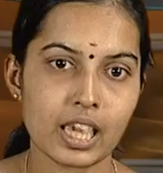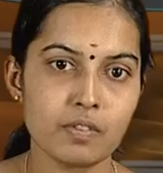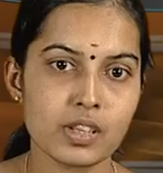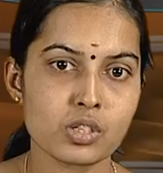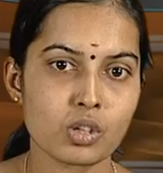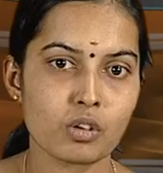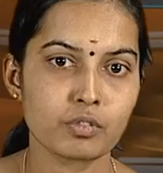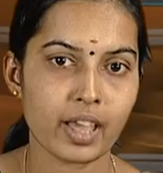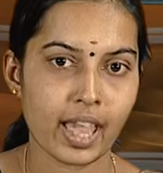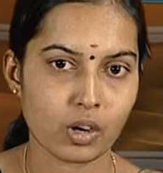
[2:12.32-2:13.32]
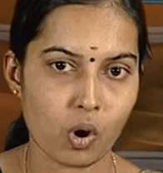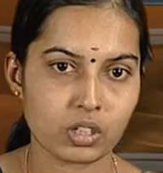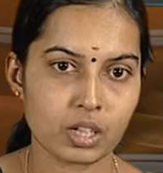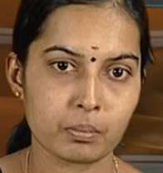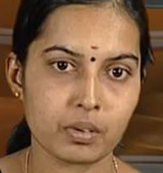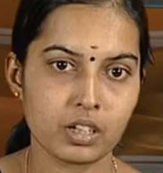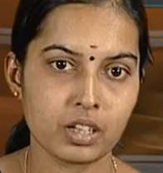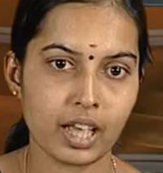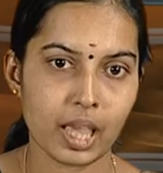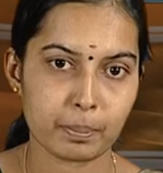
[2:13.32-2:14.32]
events of an odd number,
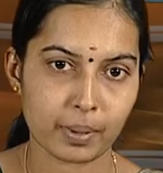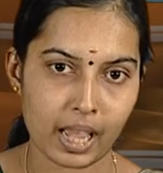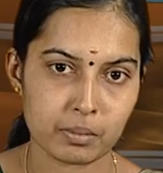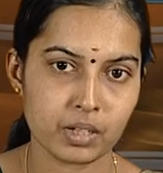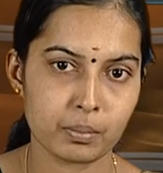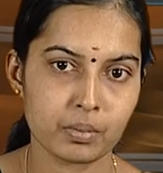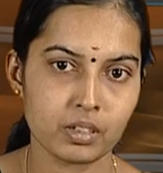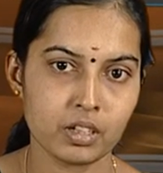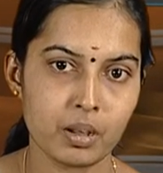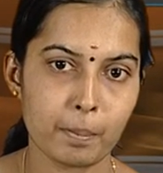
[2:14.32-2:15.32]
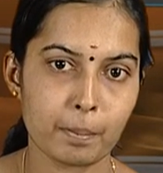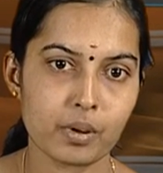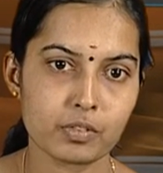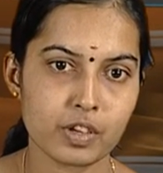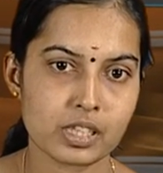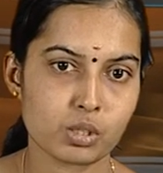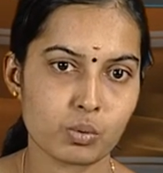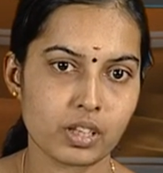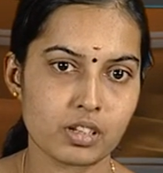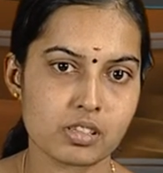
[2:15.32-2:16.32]
a prime number, perfect
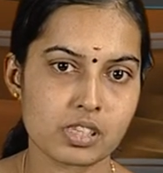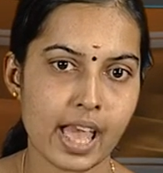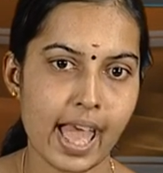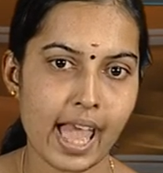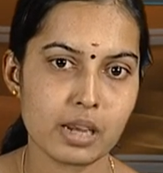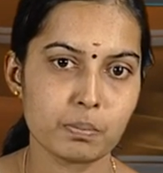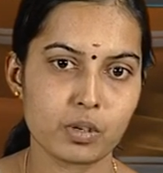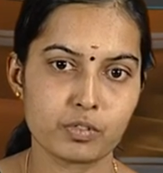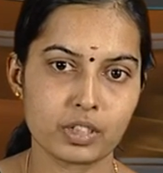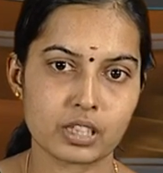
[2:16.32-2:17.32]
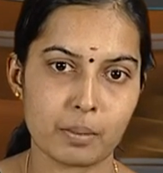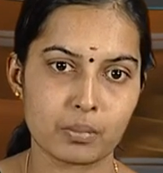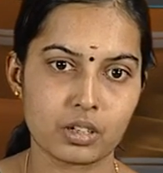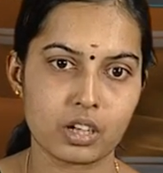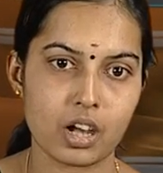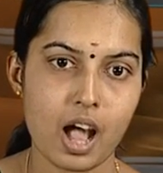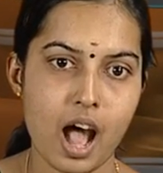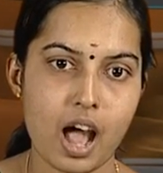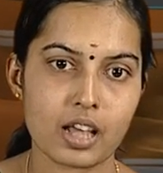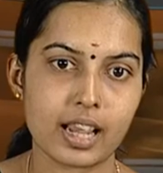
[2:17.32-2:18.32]
squares and perfect number
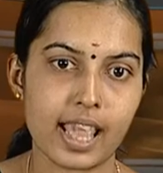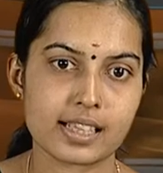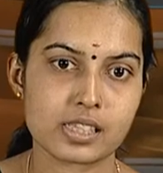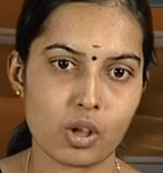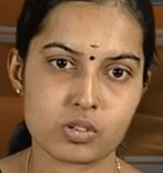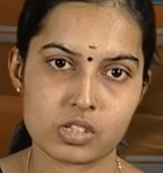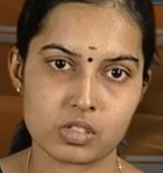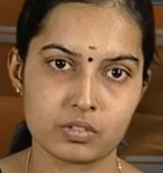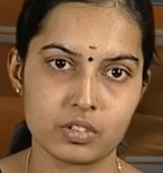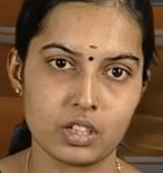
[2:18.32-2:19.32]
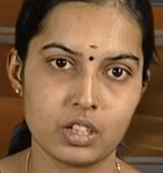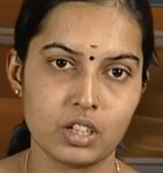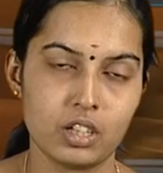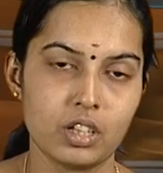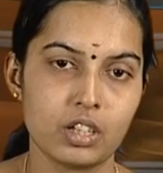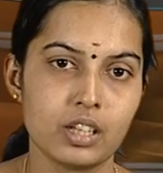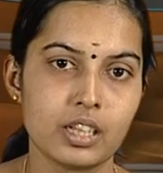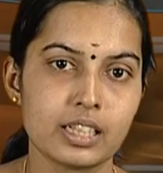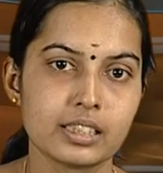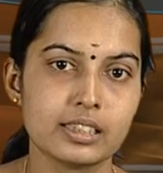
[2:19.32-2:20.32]
are exhaustive.
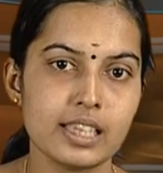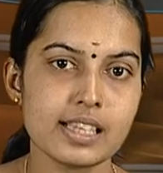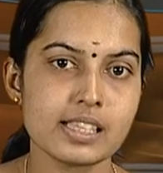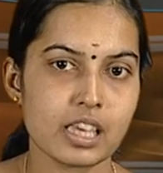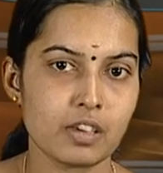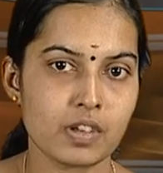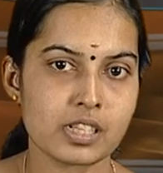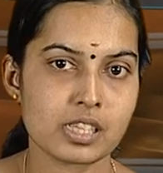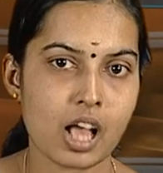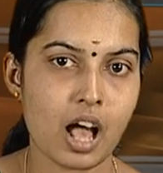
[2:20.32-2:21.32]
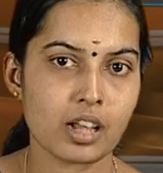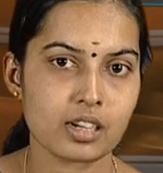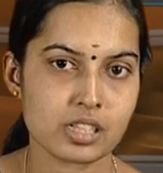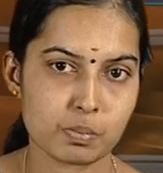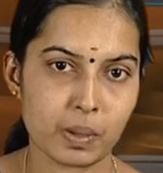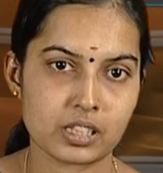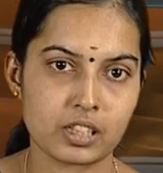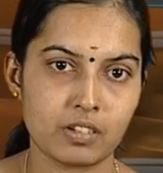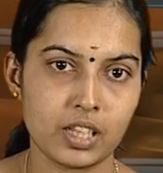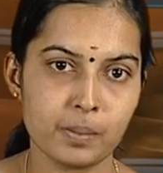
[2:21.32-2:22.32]
These events are
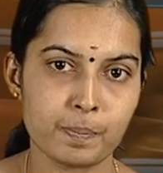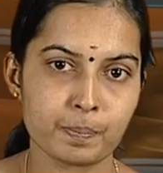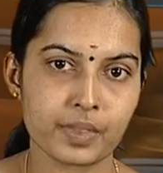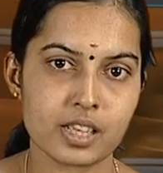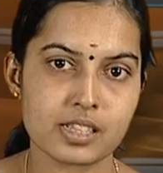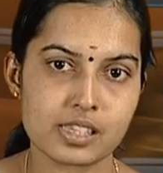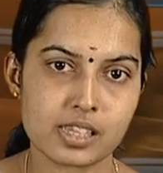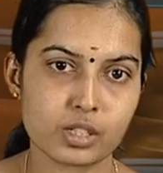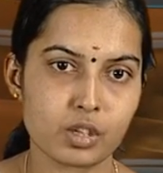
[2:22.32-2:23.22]
respectively set